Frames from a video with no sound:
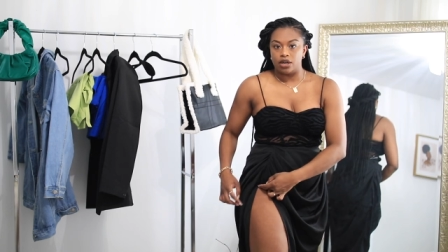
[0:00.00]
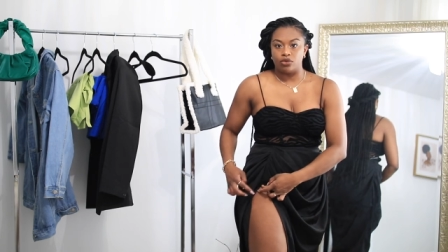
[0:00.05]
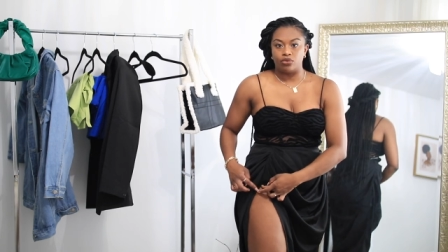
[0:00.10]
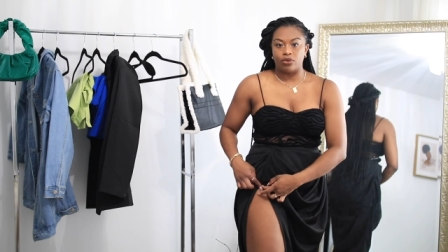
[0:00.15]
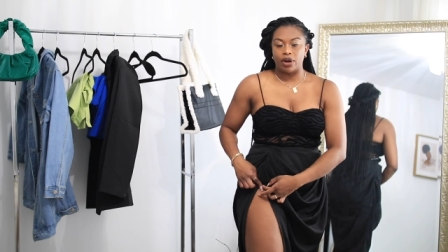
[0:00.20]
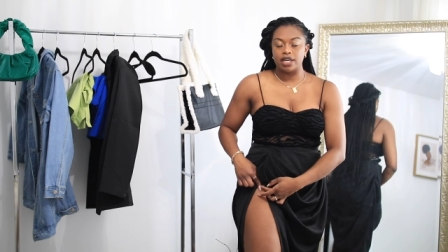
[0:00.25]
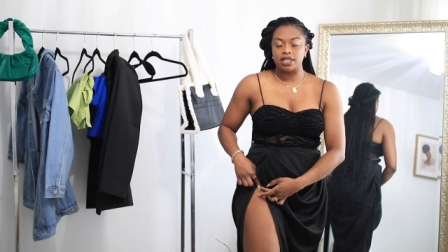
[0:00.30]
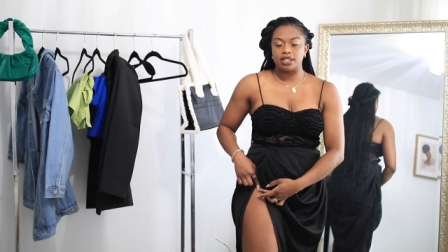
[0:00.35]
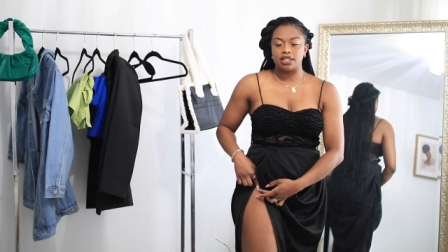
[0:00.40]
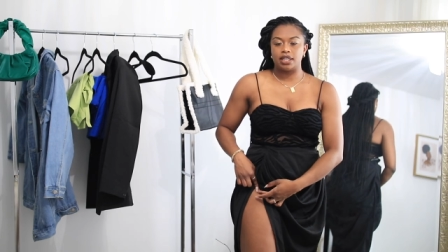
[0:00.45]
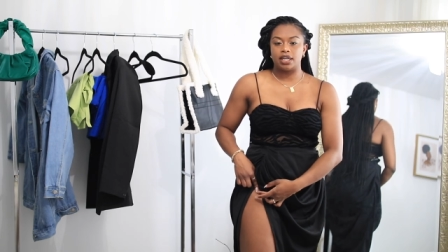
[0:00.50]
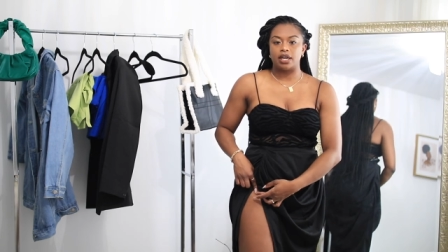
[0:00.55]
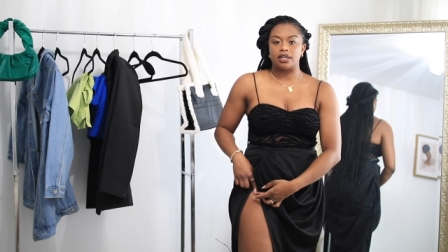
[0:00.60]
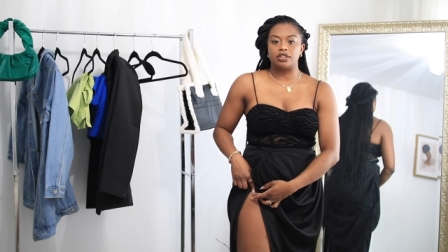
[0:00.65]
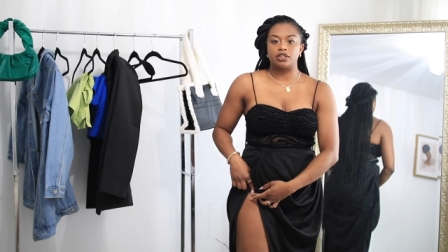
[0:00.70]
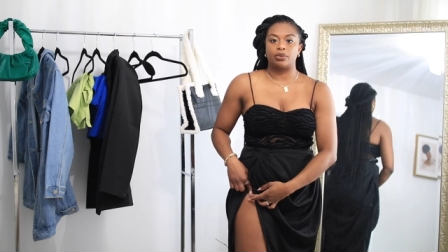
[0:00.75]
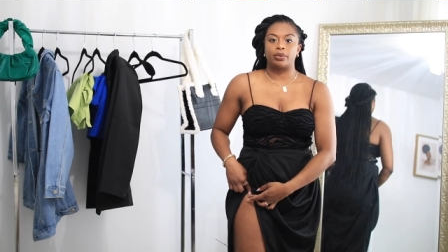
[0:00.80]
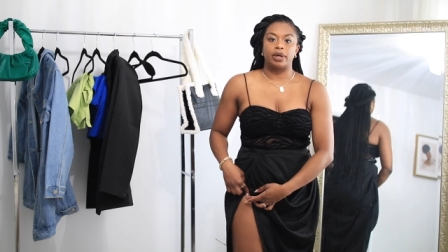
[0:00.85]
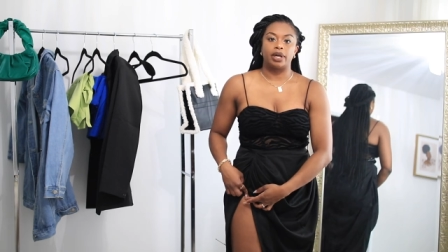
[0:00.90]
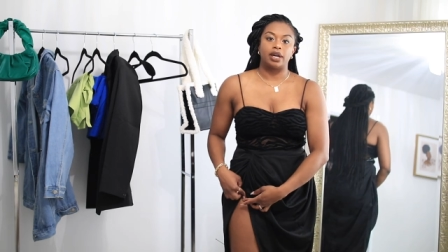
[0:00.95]
right to the
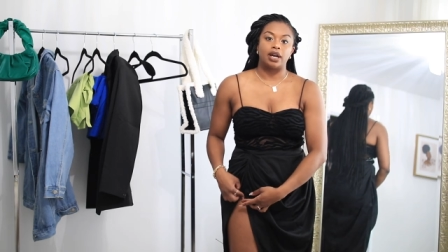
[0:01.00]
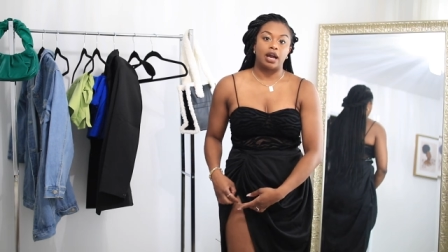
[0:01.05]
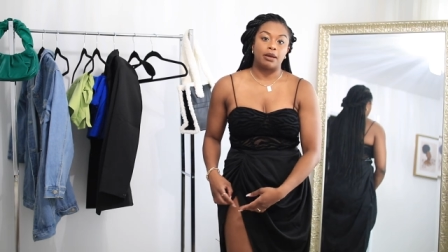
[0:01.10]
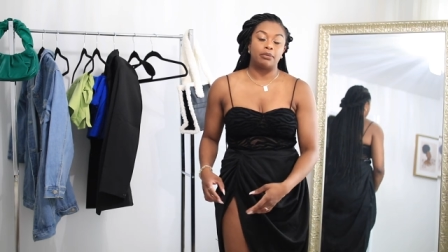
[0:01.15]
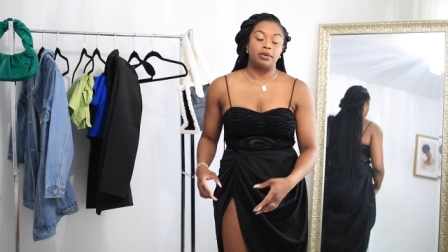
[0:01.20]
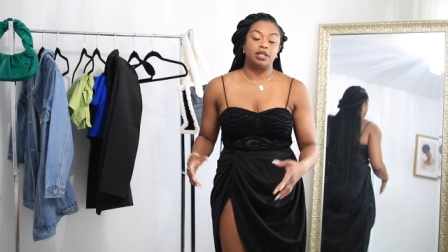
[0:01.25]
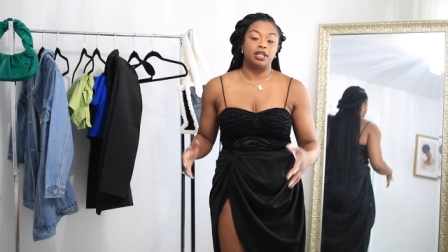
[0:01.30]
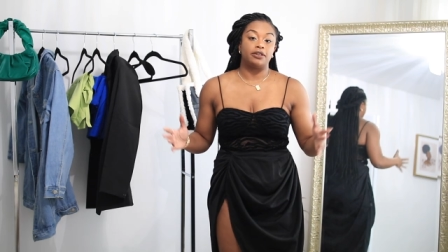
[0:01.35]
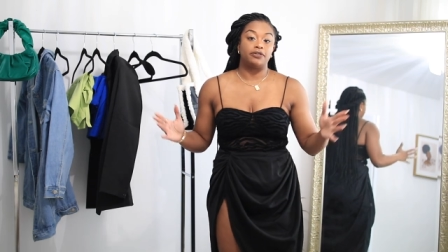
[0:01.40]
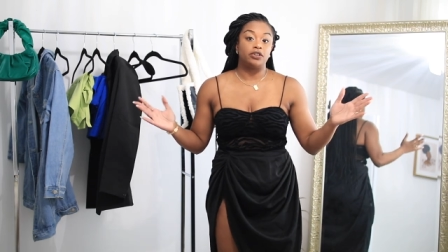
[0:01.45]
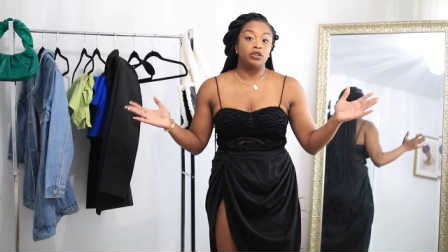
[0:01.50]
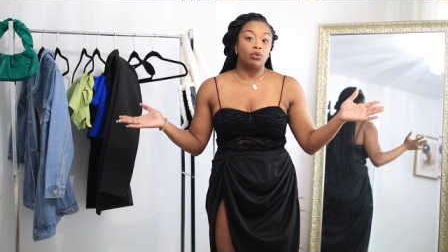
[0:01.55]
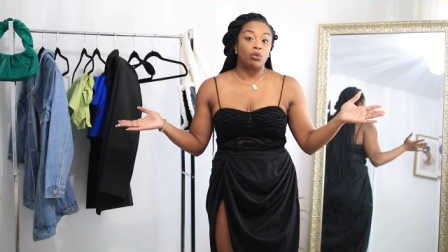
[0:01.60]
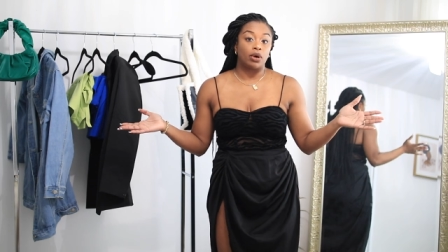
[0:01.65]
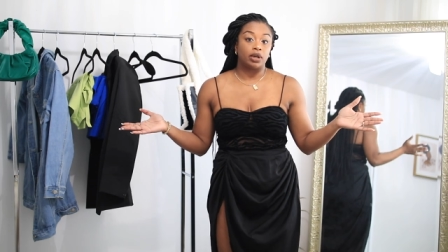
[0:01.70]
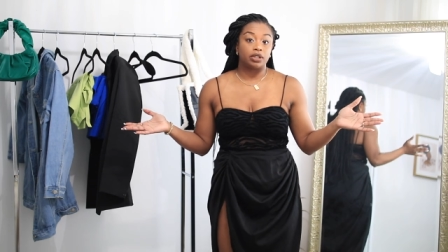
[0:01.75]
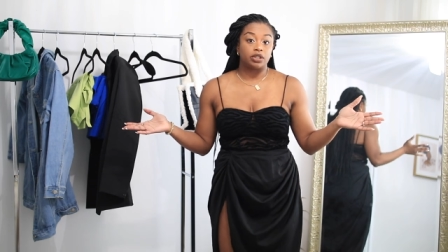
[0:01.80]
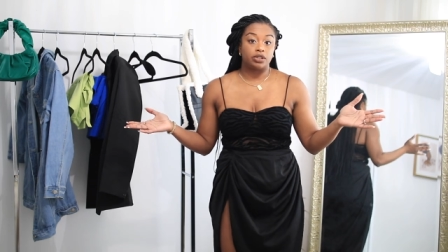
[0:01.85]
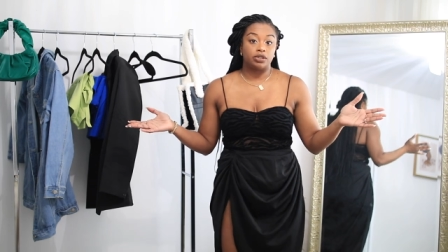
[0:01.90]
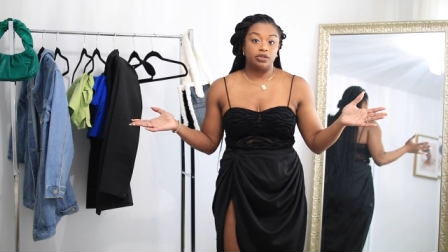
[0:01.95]
underwear. I mean, if you
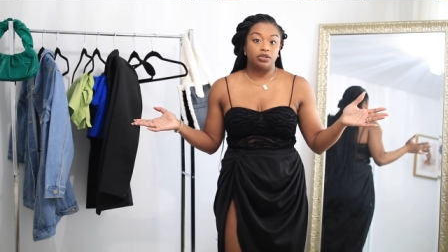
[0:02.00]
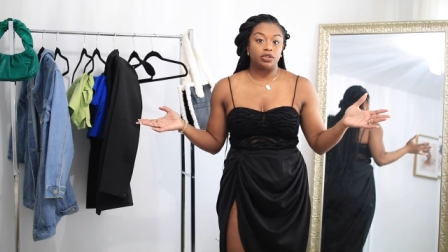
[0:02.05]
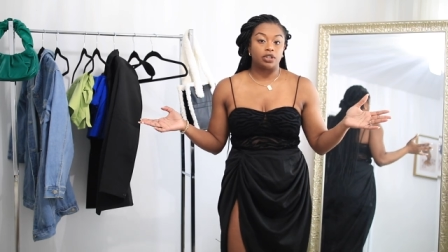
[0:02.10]
want to,